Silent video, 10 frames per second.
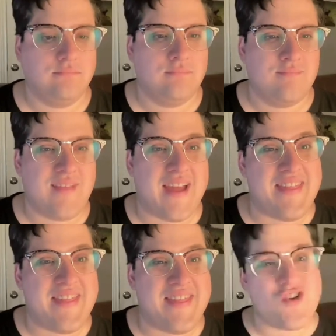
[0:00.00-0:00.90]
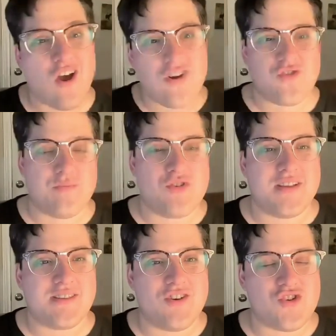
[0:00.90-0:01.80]
Hi there, I'm Josh from Dread
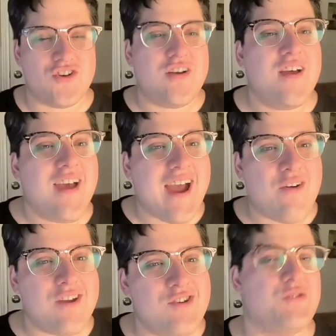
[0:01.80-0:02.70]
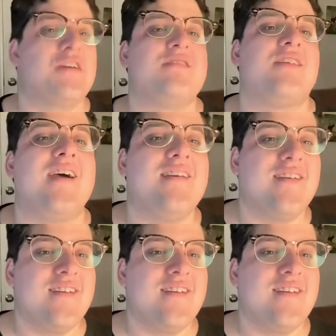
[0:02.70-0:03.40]
Central. How are you doing today?